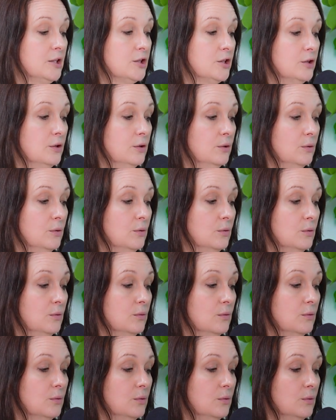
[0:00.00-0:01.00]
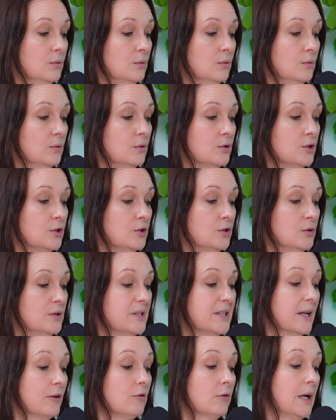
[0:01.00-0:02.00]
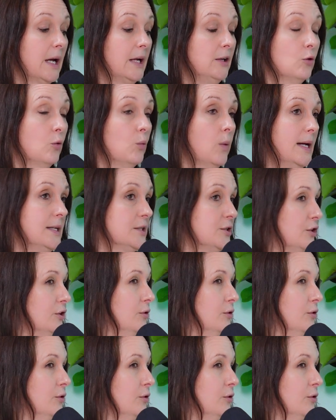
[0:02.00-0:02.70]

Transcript: to segregate your waste?